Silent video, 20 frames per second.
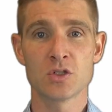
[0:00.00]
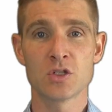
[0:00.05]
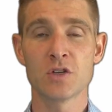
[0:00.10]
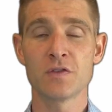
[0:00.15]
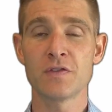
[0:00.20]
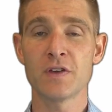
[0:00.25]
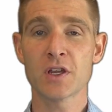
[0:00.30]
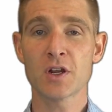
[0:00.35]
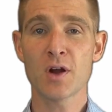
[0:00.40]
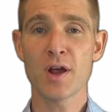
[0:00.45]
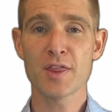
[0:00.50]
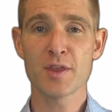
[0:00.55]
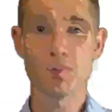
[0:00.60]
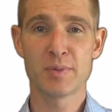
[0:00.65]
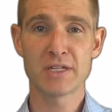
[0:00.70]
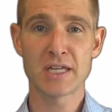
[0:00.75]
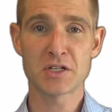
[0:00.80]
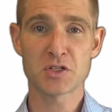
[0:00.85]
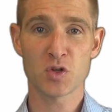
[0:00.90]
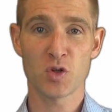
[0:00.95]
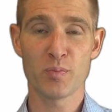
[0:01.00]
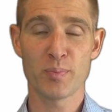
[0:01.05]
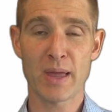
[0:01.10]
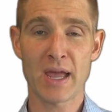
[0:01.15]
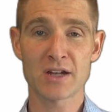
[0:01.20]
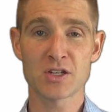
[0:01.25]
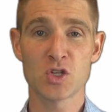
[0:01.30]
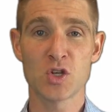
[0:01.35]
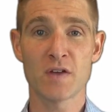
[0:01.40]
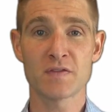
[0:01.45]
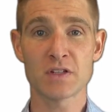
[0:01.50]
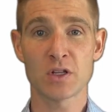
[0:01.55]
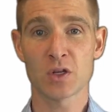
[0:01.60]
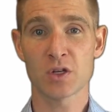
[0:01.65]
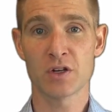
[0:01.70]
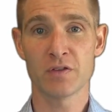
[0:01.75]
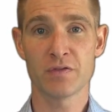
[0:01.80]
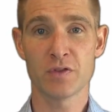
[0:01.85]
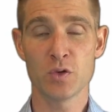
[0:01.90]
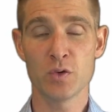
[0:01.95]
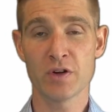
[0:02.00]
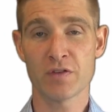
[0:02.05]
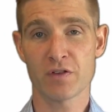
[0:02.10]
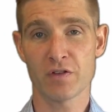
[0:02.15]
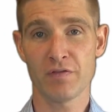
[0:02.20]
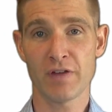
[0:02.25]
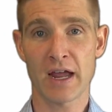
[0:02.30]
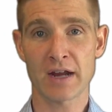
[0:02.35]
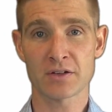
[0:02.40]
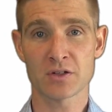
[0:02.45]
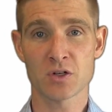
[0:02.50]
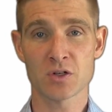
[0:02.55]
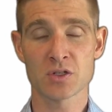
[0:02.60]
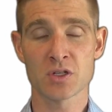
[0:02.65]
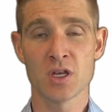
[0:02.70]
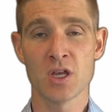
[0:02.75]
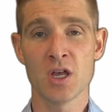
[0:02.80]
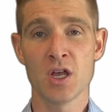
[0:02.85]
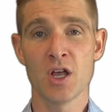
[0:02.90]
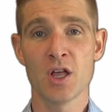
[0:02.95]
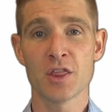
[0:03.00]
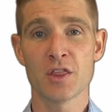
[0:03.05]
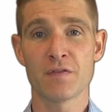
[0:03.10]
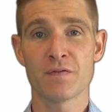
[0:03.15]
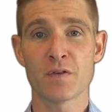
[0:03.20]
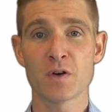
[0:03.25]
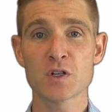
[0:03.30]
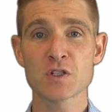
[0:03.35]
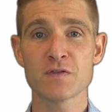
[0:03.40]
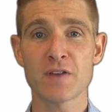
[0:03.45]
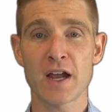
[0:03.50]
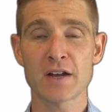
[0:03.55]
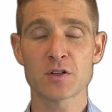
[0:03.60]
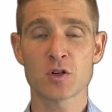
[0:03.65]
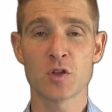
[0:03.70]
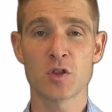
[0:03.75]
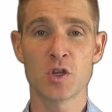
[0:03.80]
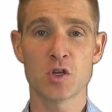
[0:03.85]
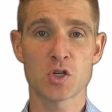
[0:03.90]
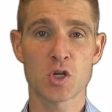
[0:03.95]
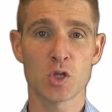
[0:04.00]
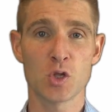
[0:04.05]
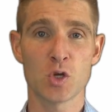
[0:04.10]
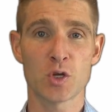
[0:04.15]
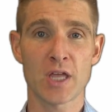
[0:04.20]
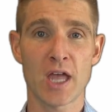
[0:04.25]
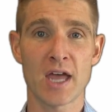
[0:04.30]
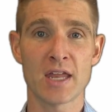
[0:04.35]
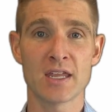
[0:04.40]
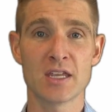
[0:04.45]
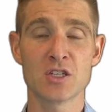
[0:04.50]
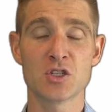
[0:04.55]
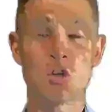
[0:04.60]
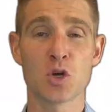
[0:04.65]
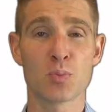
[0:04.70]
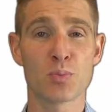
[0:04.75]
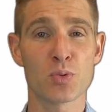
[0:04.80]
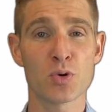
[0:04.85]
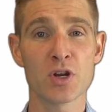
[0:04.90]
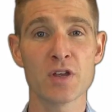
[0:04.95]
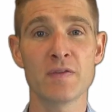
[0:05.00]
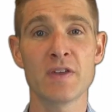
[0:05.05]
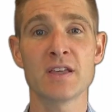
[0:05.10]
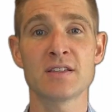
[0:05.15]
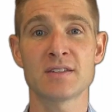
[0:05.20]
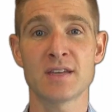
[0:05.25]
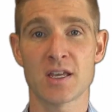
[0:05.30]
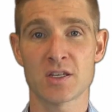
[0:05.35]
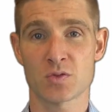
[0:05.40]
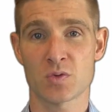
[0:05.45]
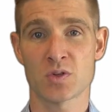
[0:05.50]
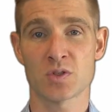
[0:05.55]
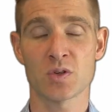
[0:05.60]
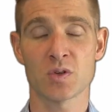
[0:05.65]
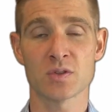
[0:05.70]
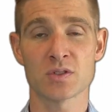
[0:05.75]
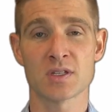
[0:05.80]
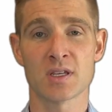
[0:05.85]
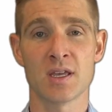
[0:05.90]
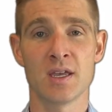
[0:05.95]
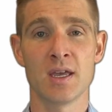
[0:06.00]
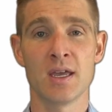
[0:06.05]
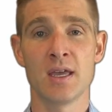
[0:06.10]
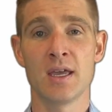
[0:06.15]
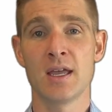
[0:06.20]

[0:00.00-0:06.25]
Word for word: To figure out the potential impact, you have to look at a few different factors. The first factor that you should look at is your previous test results.